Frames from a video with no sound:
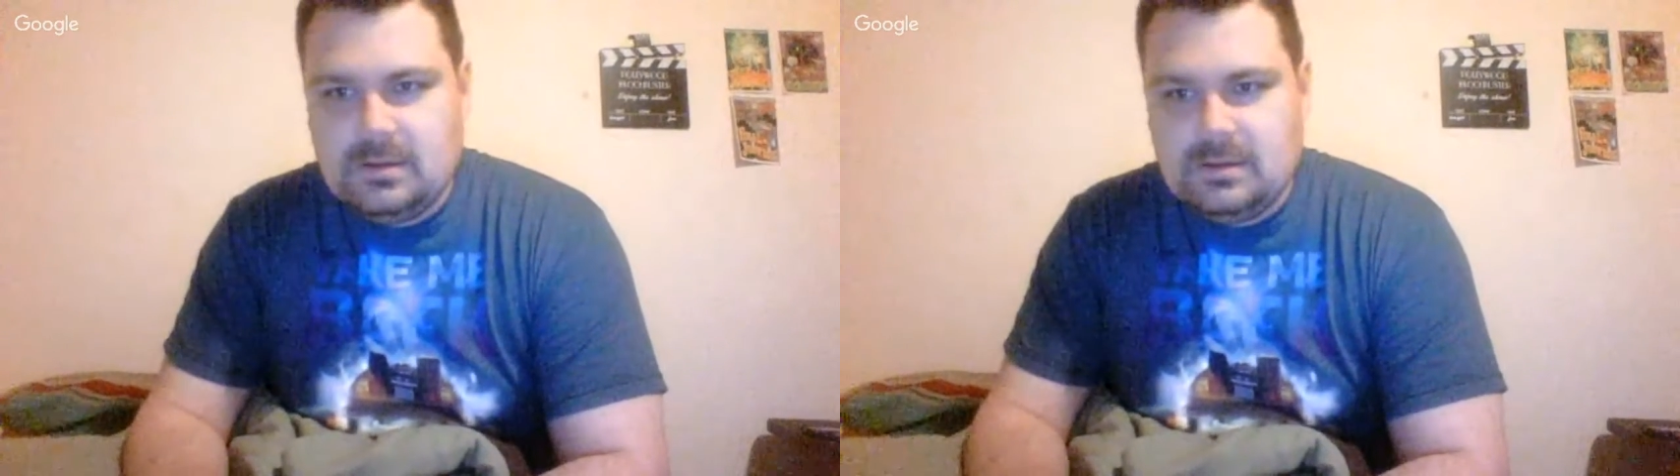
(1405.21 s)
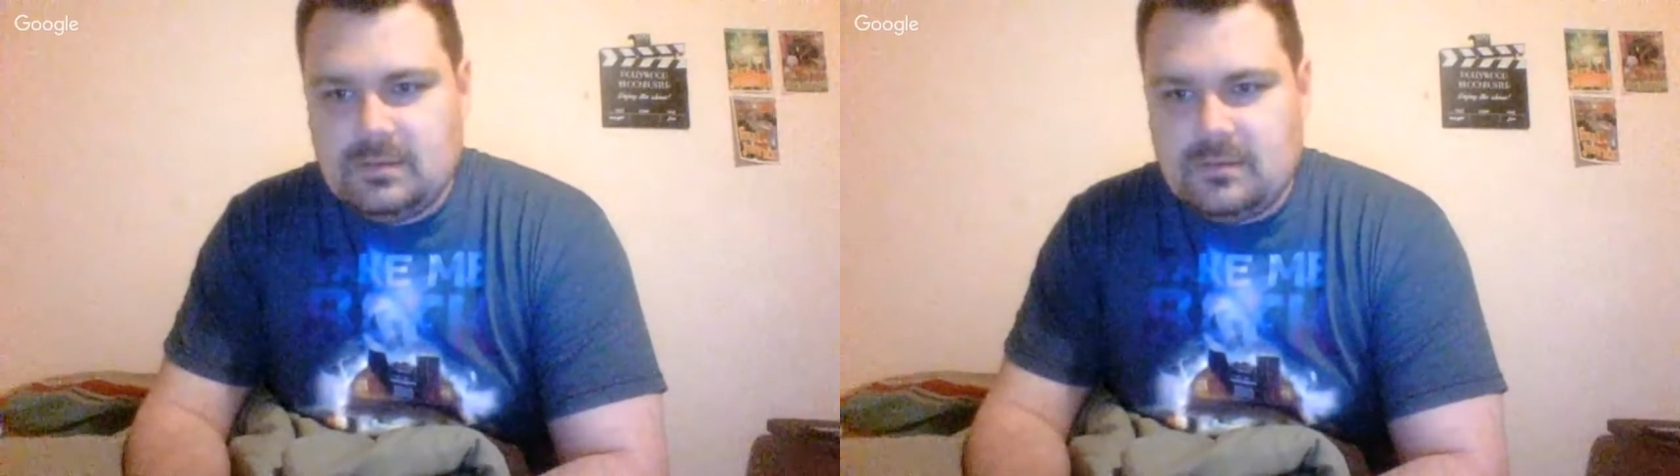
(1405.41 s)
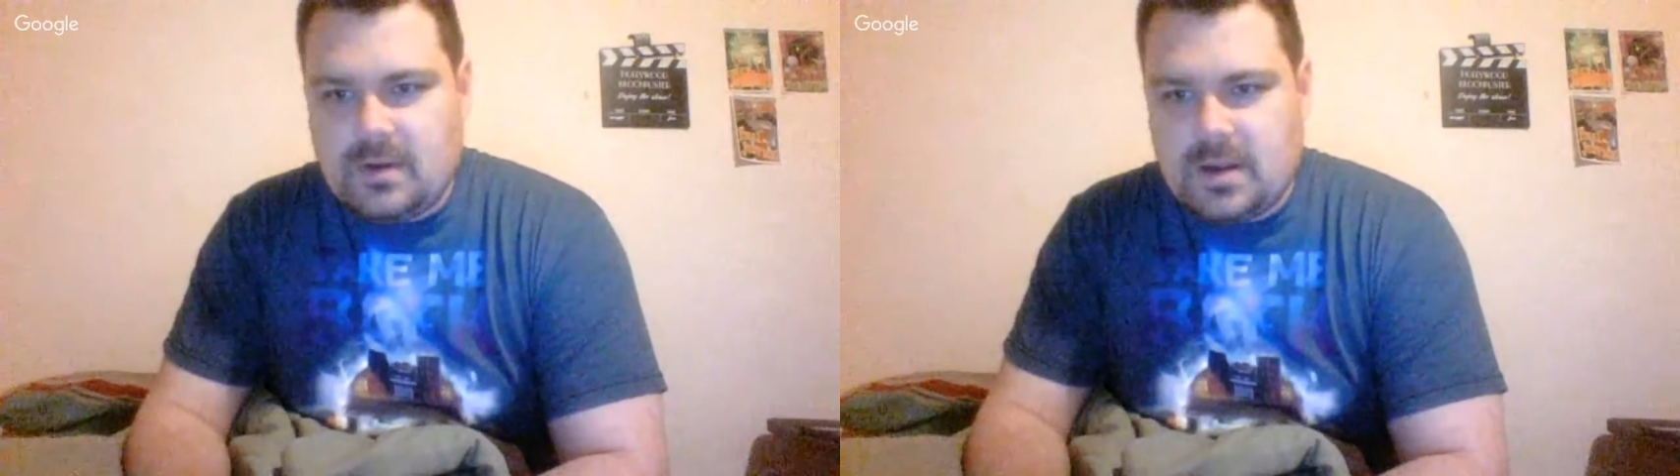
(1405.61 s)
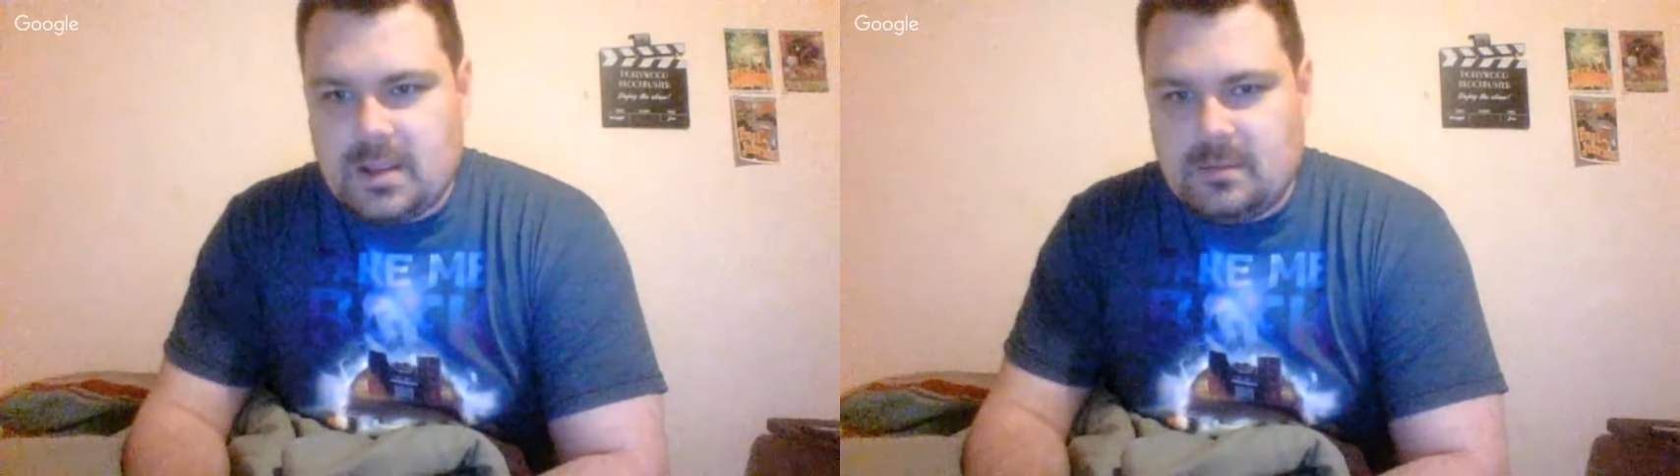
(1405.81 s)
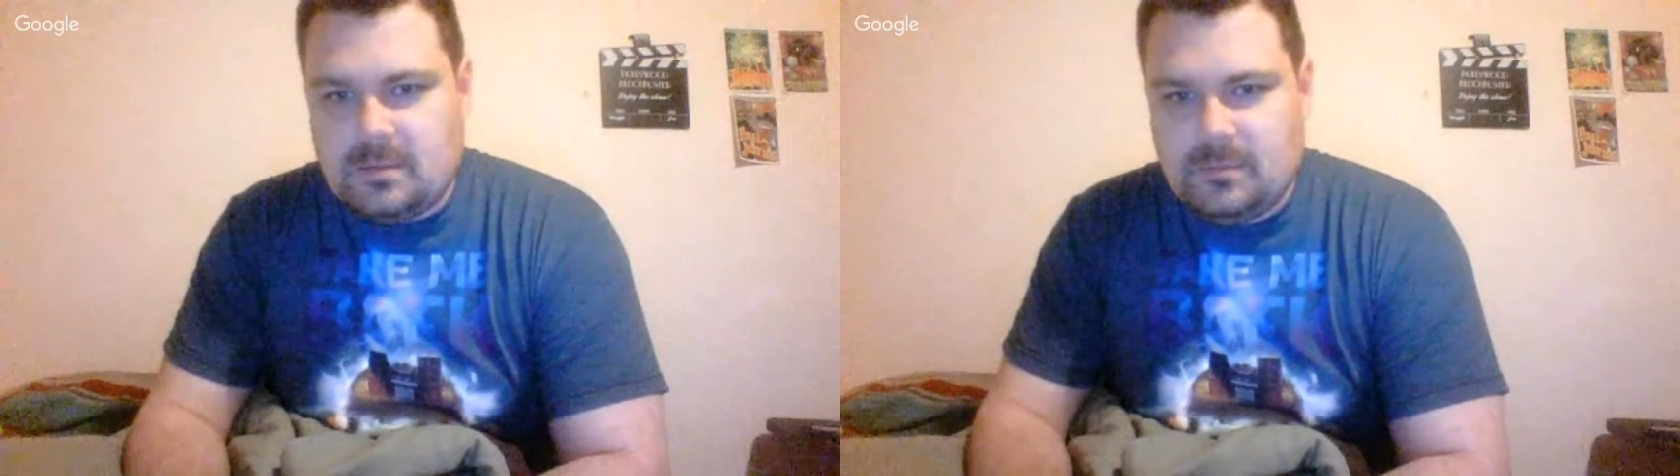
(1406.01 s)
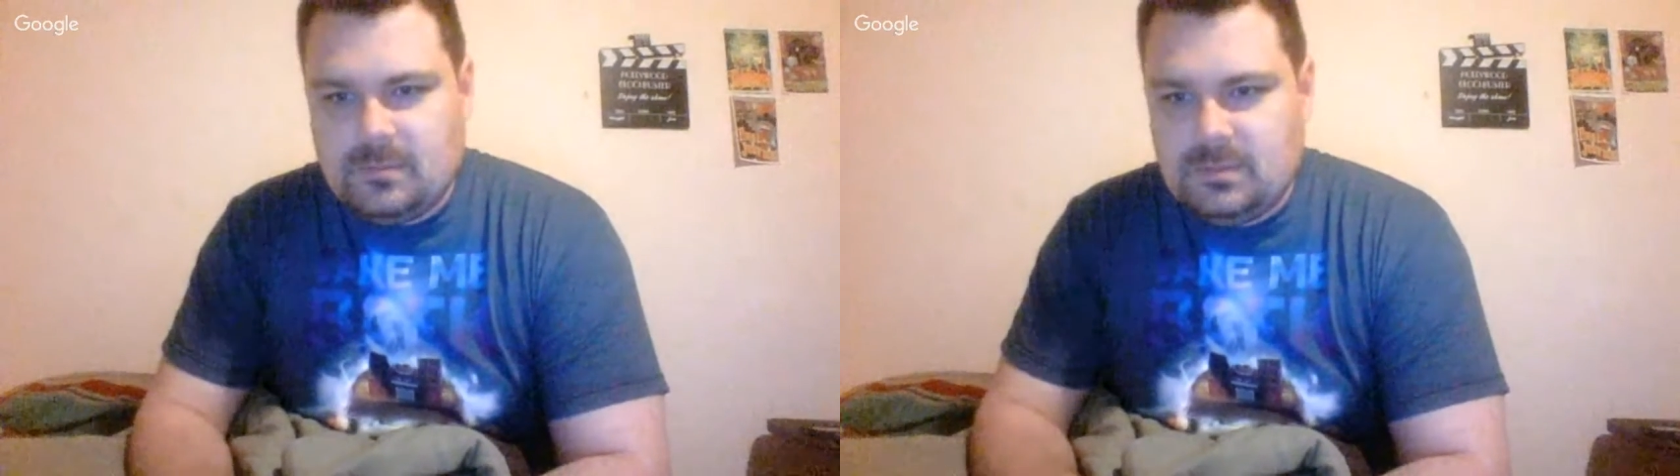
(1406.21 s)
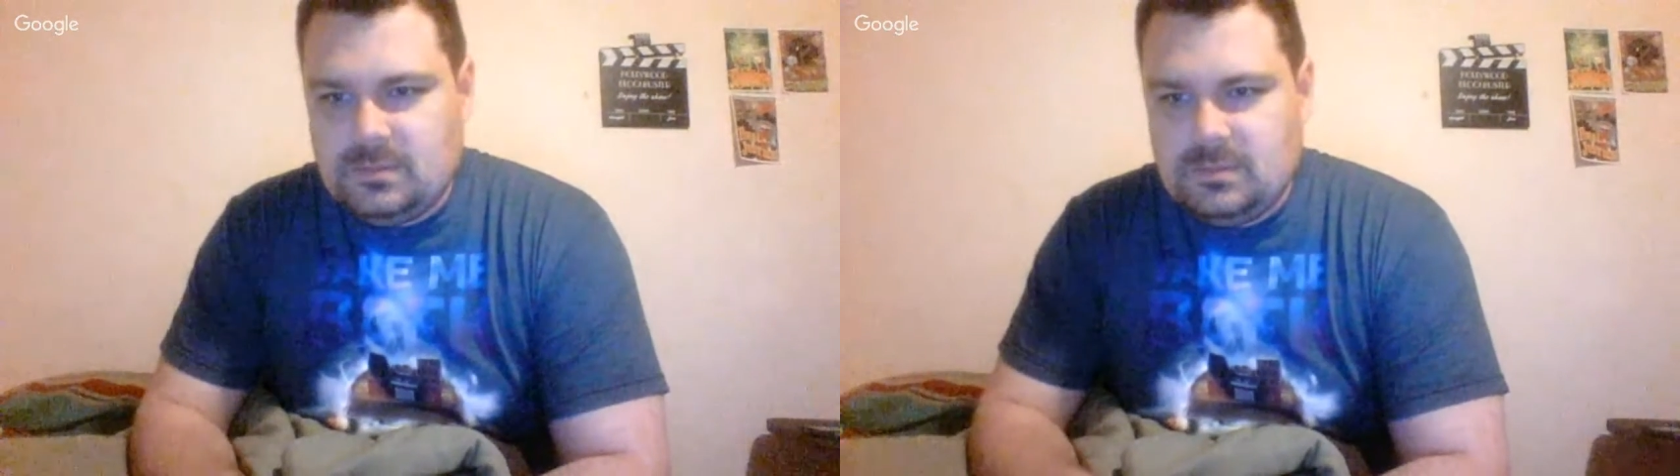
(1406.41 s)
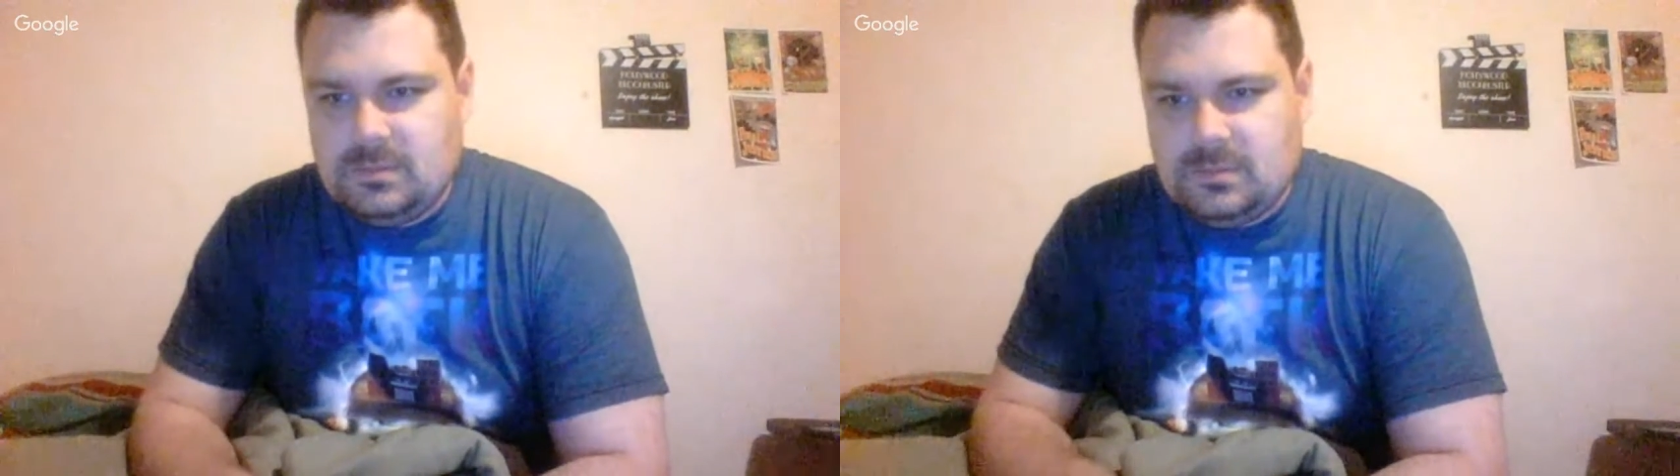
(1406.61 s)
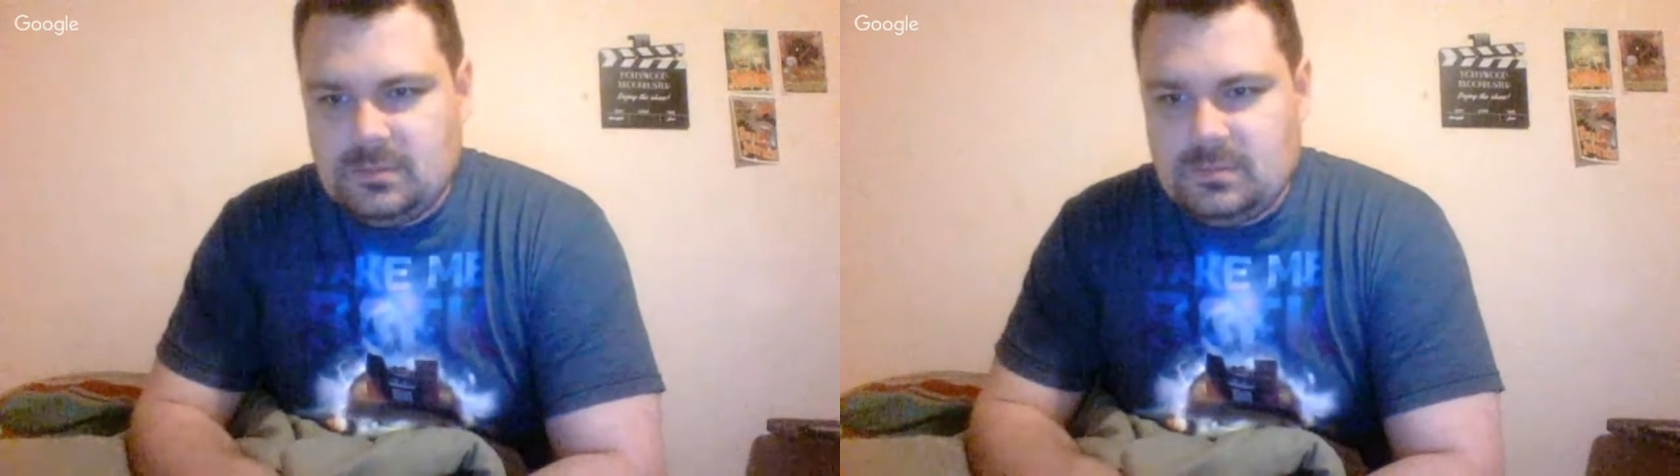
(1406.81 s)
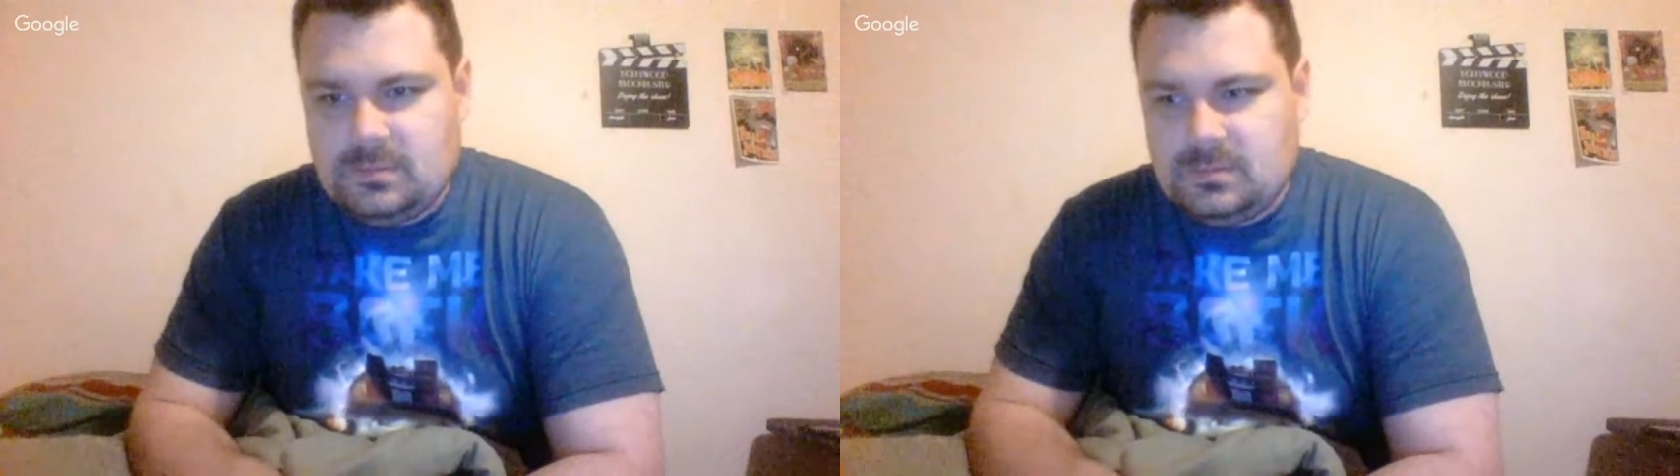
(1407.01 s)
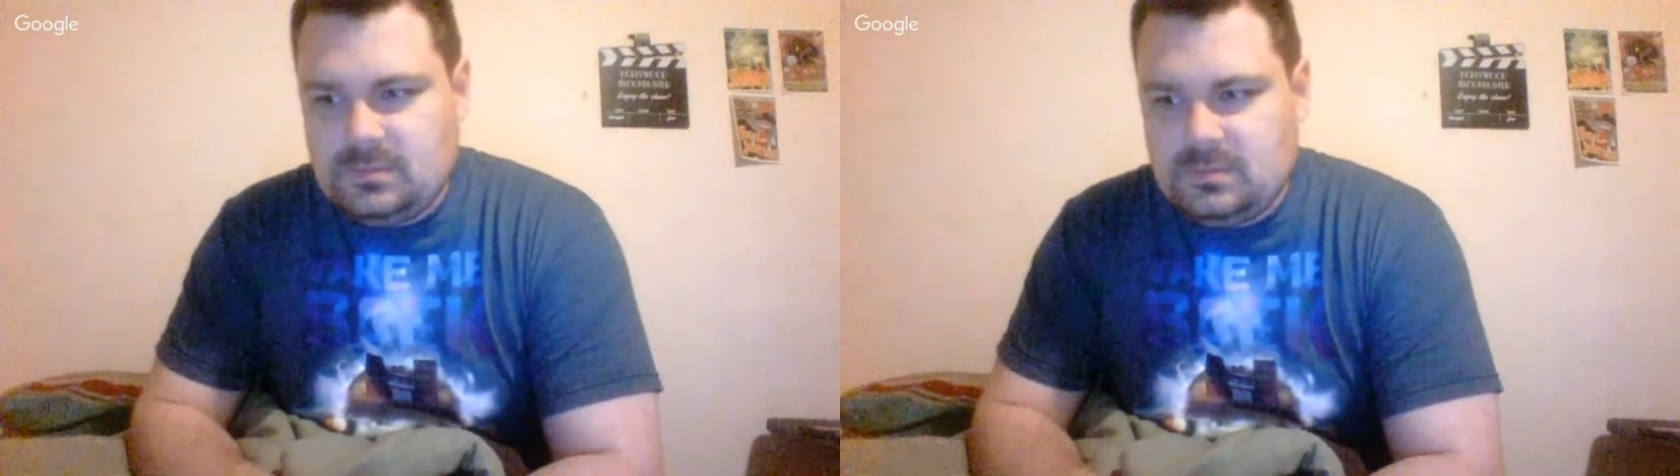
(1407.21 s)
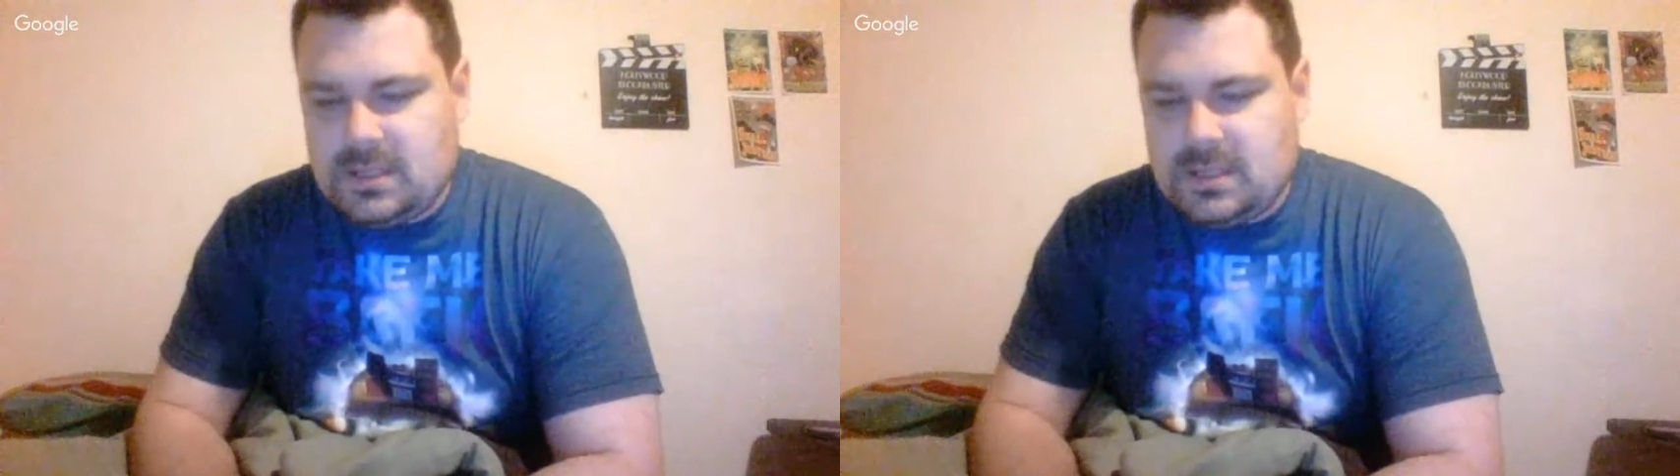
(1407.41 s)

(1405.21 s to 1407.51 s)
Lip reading: freaking gets